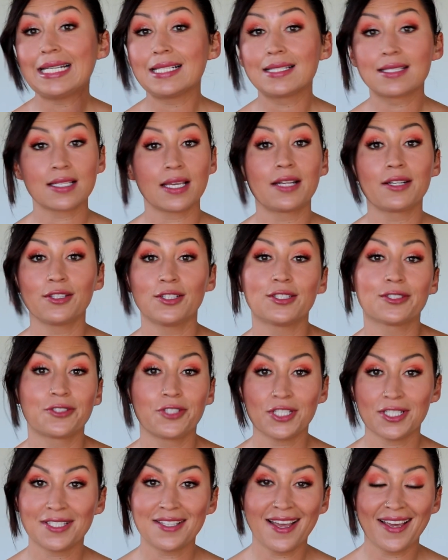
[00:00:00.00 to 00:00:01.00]
it's going to look
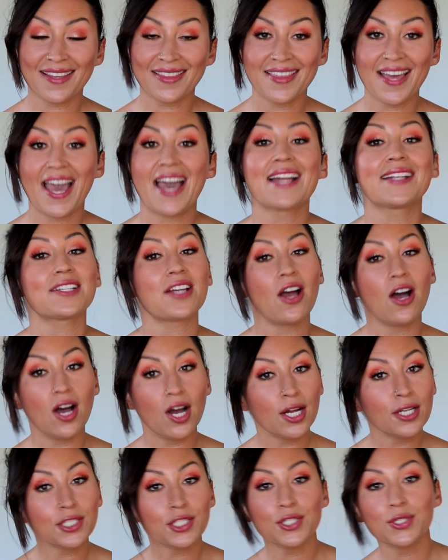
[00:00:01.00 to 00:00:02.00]
just like that
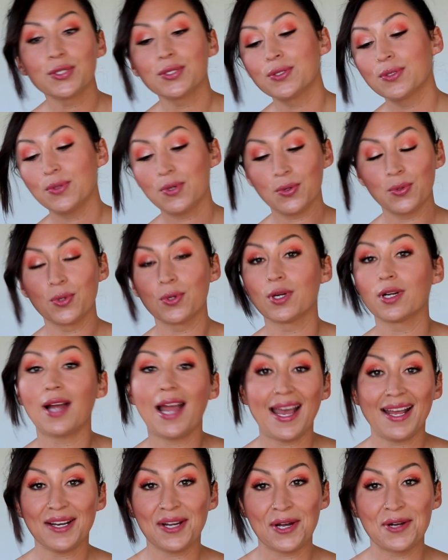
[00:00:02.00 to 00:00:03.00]
on you or
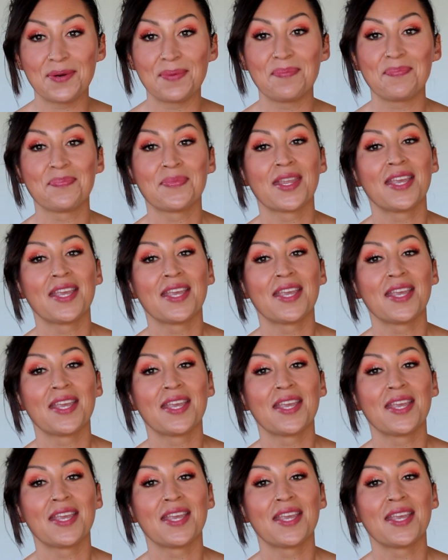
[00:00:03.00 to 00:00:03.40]
at home.